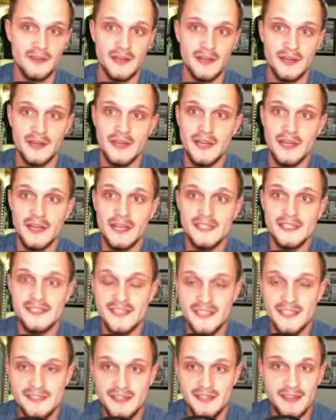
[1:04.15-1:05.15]
a
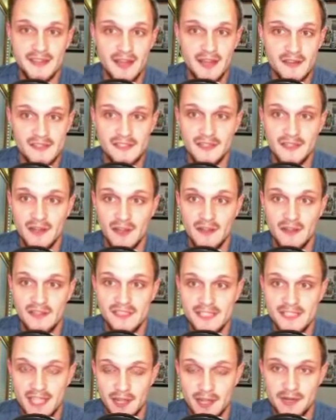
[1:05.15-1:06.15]
$60,000
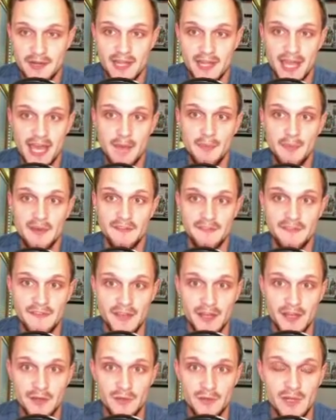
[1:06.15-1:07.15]
salary cap on
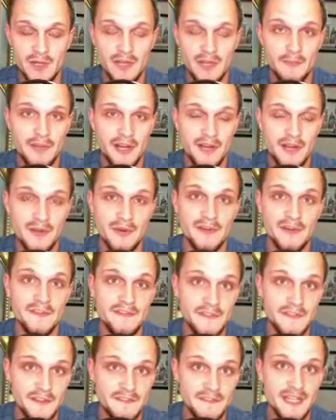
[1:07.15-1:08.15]
Fanduel compared to a
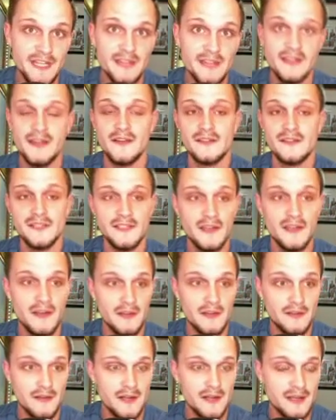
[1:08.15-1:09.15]

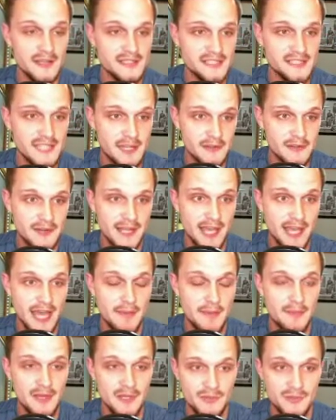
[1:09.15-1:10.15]
$50,000 salary
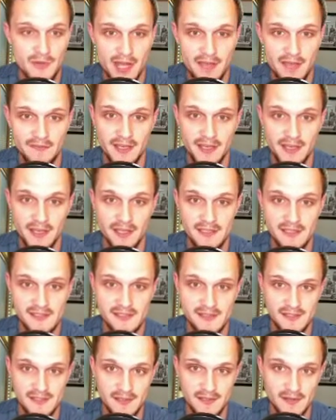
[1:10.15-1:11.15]
cap on Draftkings.
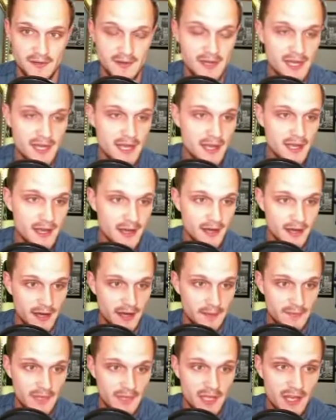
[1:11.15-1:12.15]
So
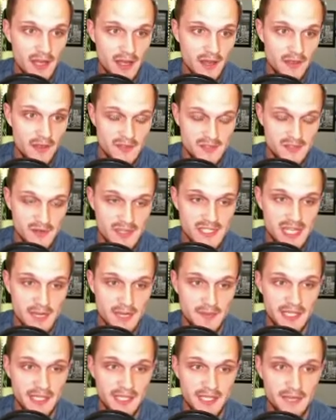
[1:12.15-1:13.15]
there's always going
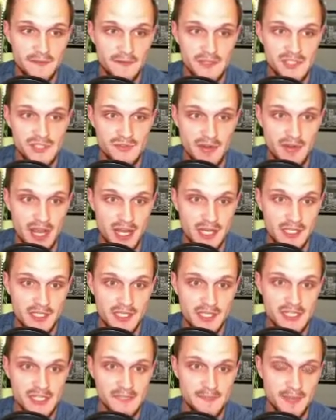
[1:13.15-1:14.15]
to be different
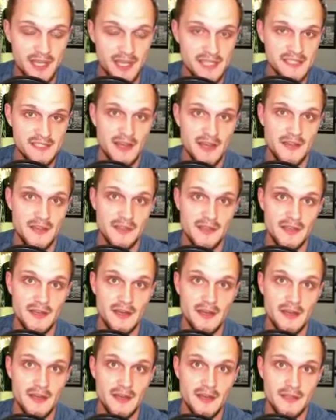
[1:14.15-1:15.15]
strategies based on
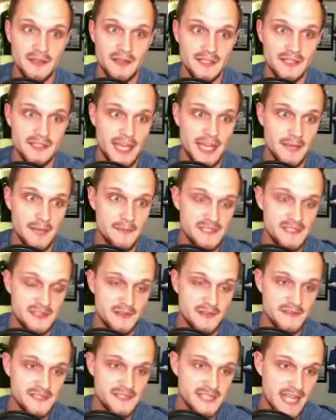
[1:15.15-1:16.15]
the types
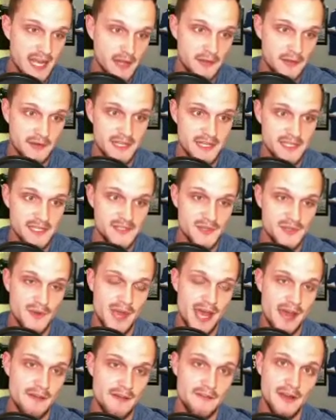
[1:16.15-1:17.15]
of salaries you
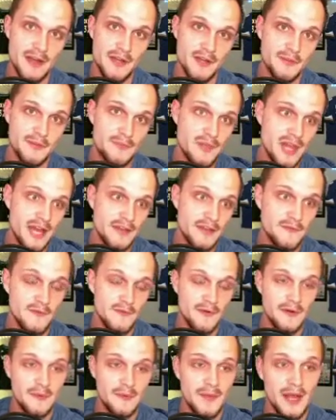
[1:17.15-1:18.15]
have on your
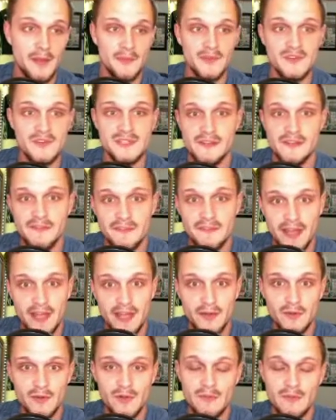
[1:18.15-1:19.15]
platform. I'm using
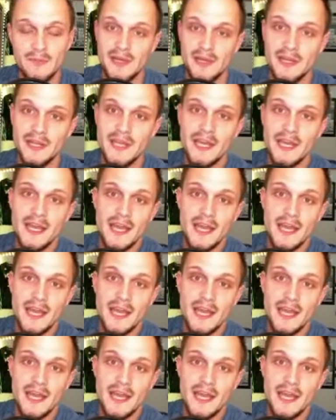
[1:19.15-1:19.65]
Fanduel, but